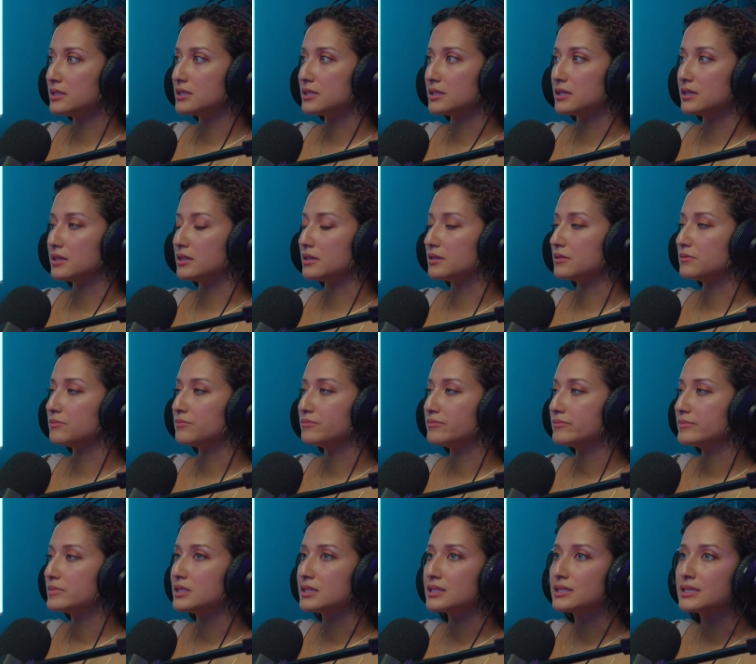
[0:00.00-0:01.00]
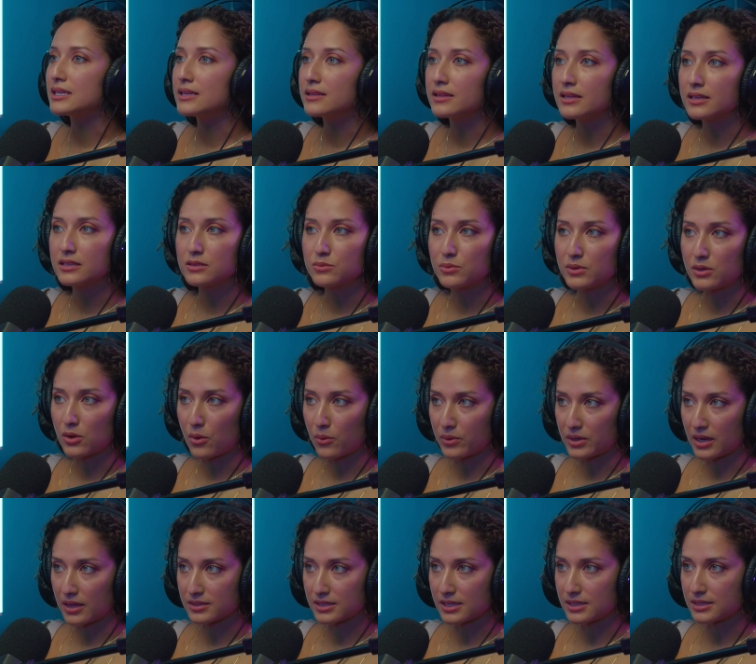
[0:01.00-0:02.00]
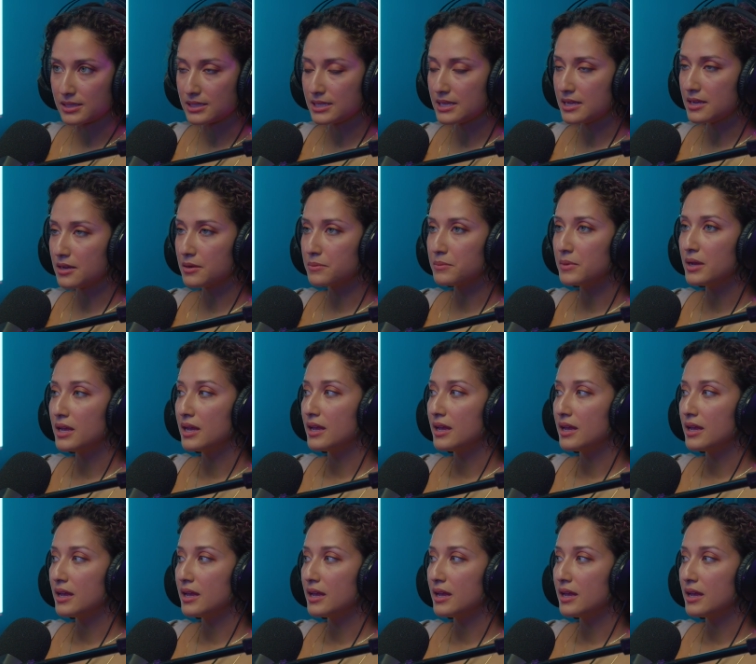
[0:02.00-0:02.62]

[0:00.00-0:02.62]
to see things when no one else can see them?